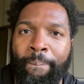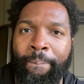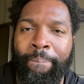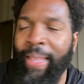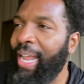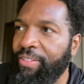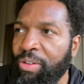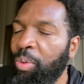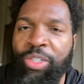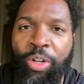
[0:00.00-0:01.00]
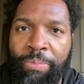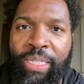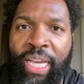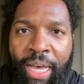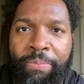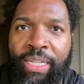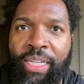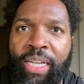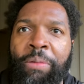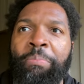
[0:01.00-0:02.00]
Not everyone's going to be happy,
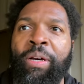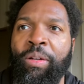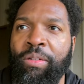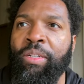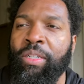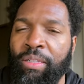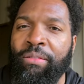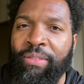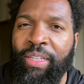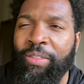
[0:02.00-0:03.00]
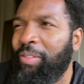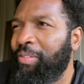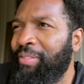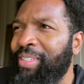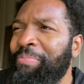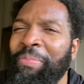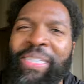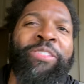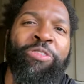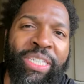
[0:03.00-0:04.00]
but there's, there's
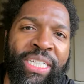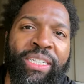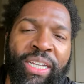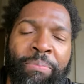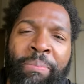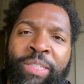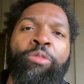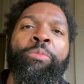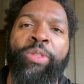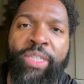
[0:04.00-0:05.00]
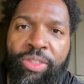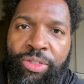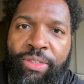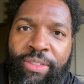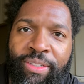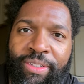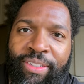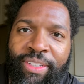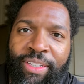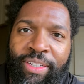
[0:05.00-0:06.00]
misery and miserableness
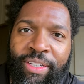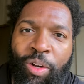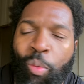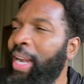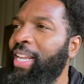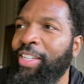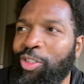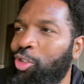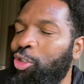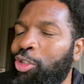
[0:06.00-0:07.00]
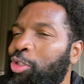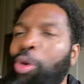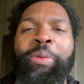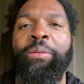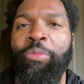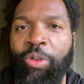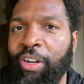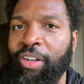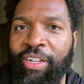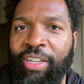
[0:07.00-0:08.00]
awaiting so many
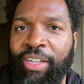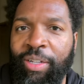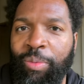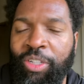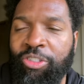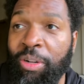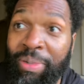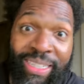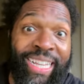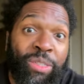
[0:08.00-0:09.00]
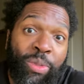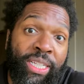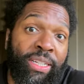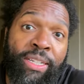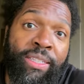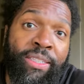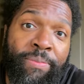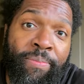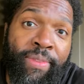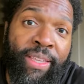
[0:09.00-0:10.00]
more with Trump because that's what he does.
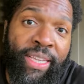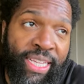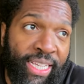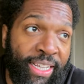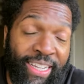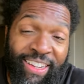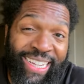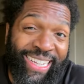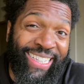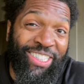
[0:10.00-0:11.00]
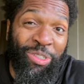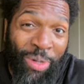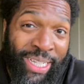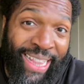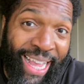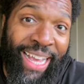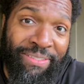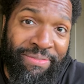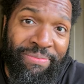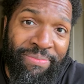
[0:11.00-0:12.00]
He, he enjoys that.
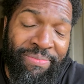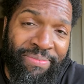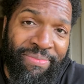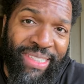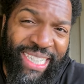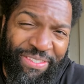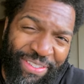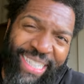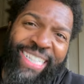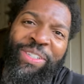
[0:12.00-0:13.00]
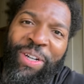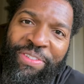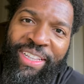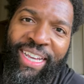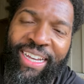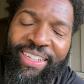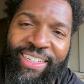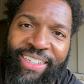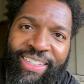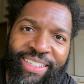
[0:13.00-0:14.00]
He feeds off of that.
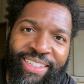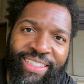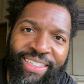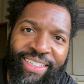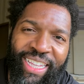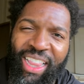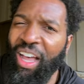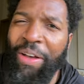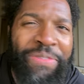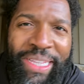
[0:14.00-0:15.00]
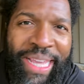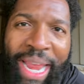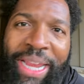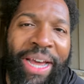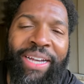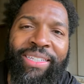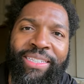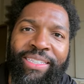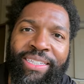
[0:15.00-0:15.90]
He loves the chaos.